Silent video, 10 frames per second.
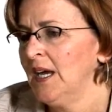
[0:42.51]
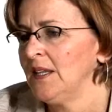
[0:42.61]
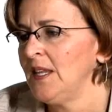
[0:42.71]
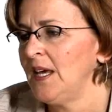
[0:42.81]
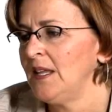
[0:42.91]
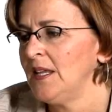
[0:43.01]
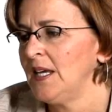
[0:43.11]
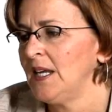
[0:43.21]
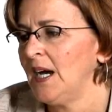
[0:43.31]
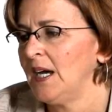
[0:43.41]
And
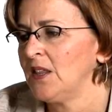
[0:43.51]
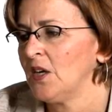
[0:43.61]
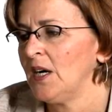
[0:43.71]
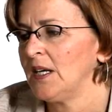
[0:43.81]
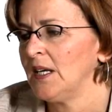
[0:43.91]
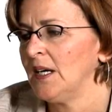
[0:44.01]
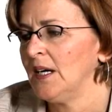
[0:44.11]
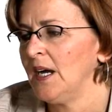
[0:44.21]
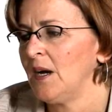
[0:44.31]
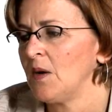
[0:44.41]
then I thought,
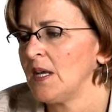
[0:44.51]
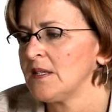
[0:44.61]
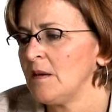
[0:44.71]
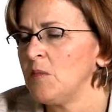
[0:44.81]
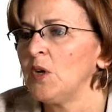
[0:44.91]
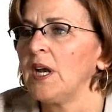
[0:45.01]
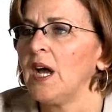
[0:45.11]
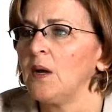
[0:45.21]
at some point,